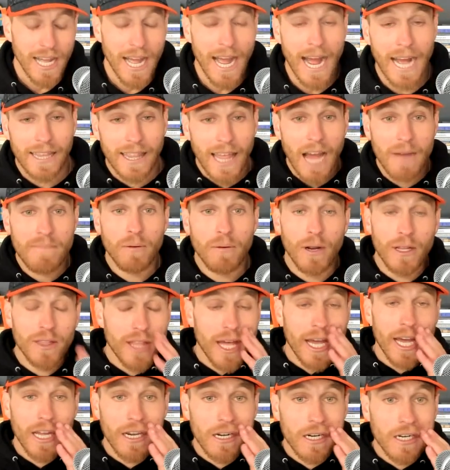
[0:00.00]
At that point,
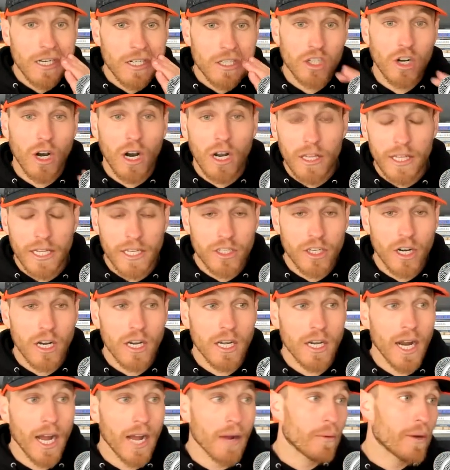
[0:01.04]
then Charlie and Chunk
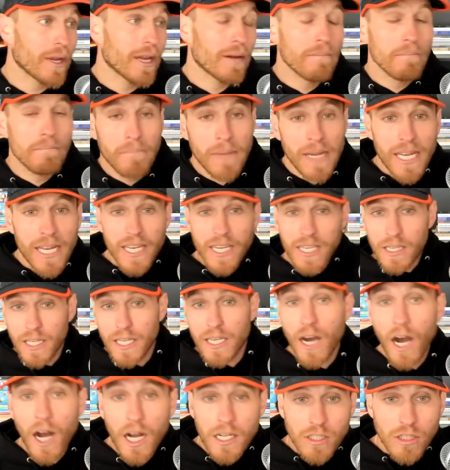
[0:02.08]
and I, we immediately
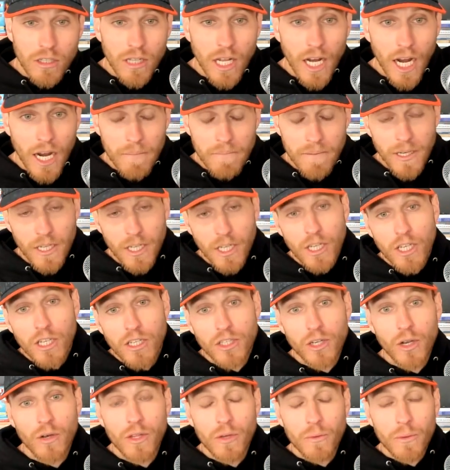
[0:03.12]
hustle up
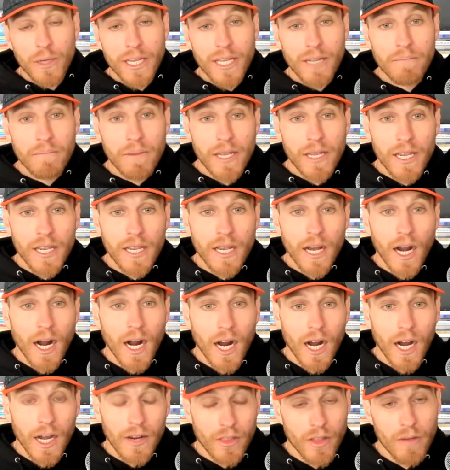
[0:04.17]
so that we can be
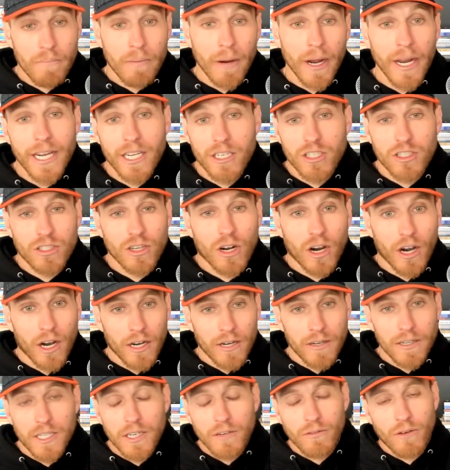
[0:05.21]
on the bike start,
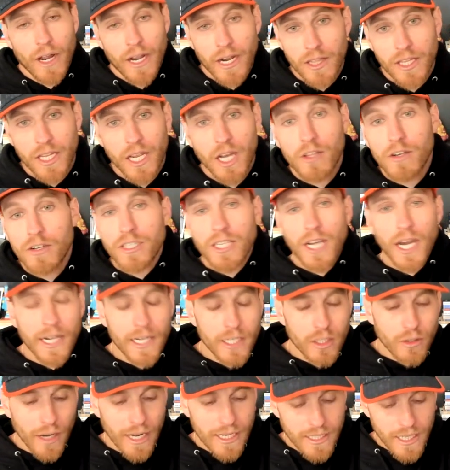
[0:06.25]
right on the other side of
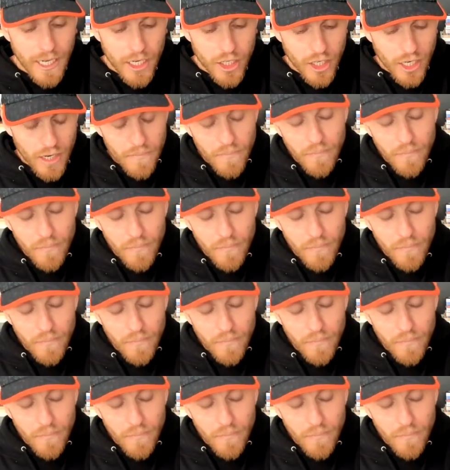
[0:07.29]
transition.